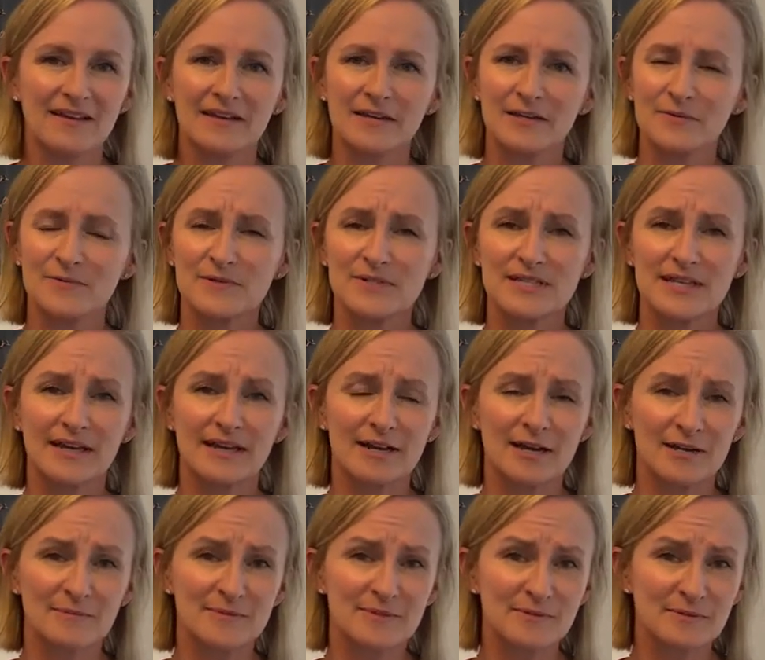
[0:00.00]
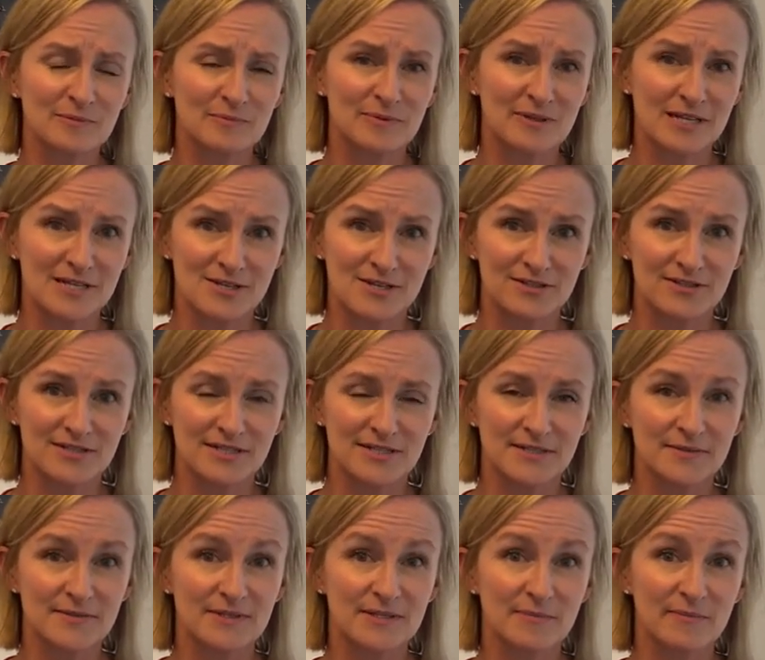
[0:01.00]
It was an absolute pleasure to
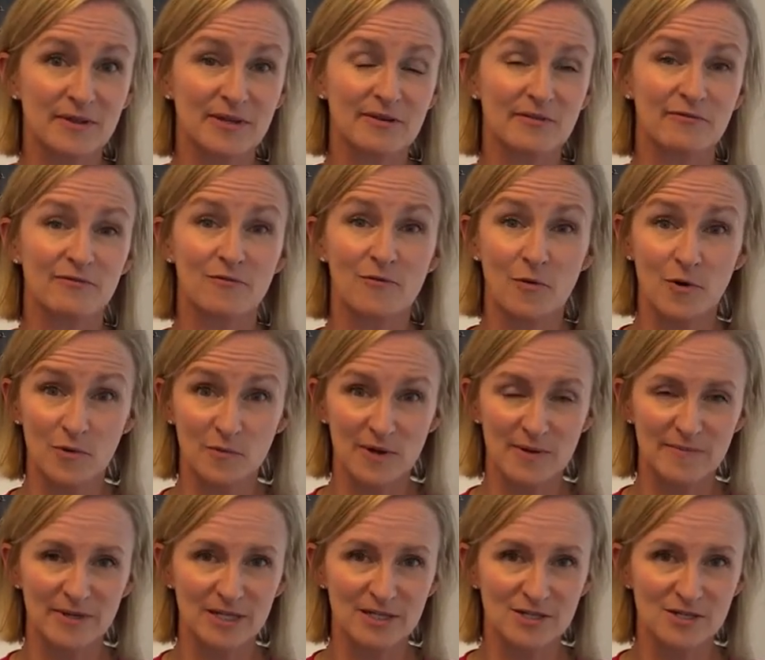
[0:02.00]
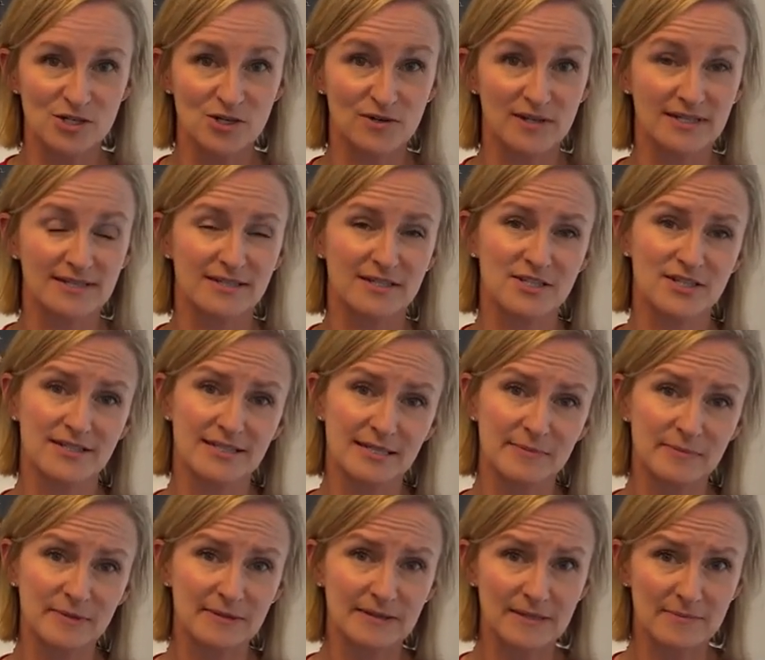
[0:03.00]
do something for women during such a
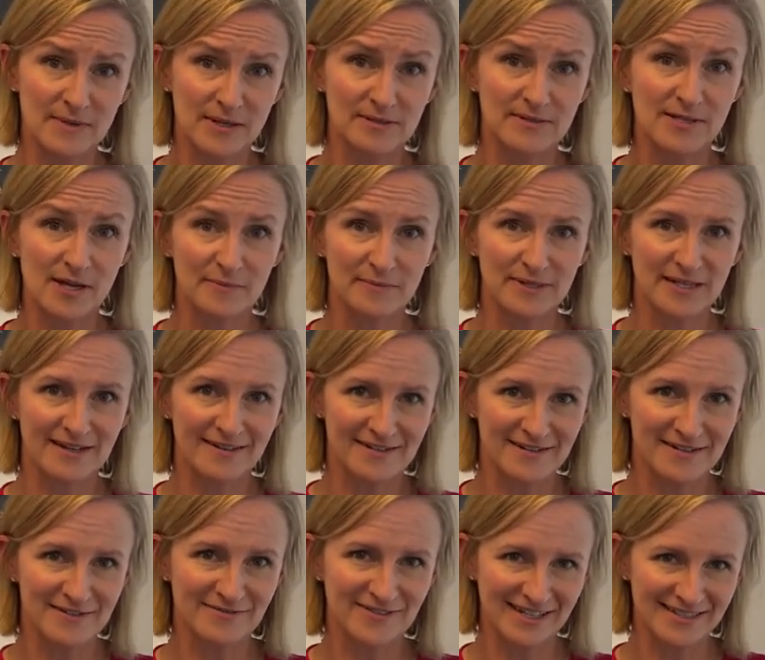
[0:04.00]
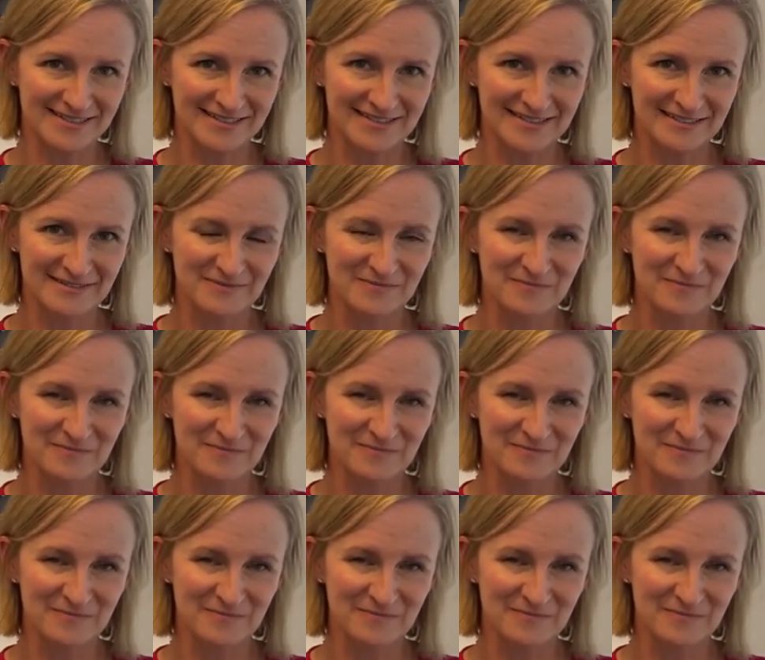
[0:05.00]
typically male dominated event.